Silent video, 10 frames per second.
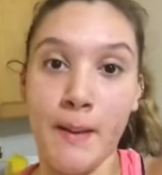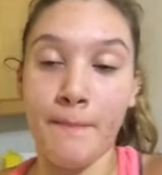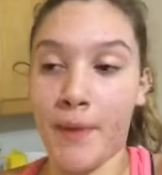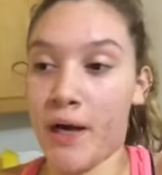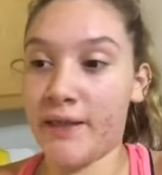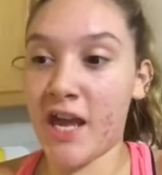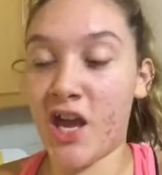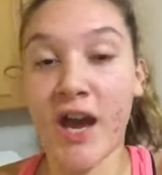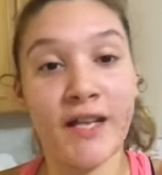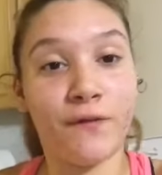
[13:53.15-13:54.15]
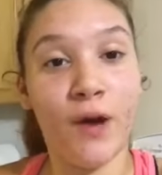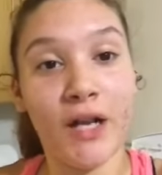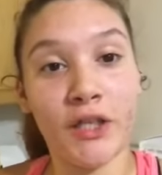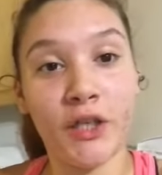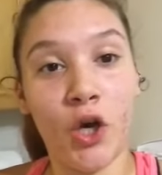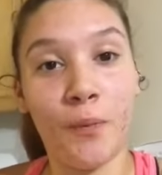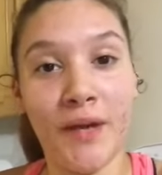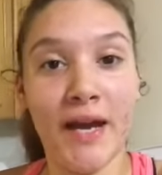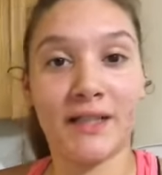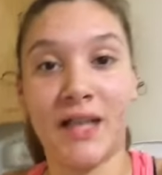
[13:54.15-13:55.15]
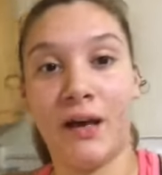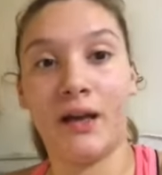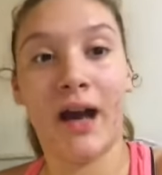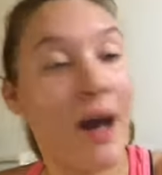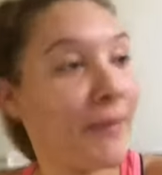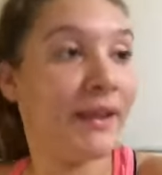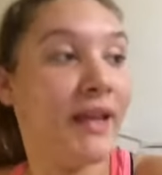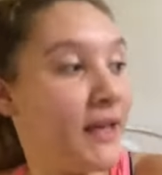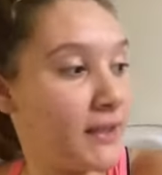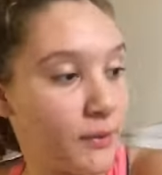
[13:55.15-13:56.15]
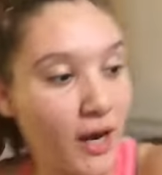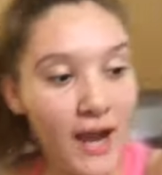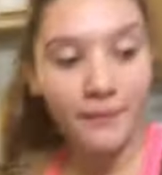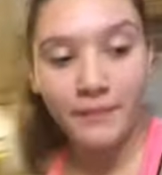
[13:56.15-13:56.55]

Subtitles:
But thank you guys for watching. Hope you guys comment, like, subscribe.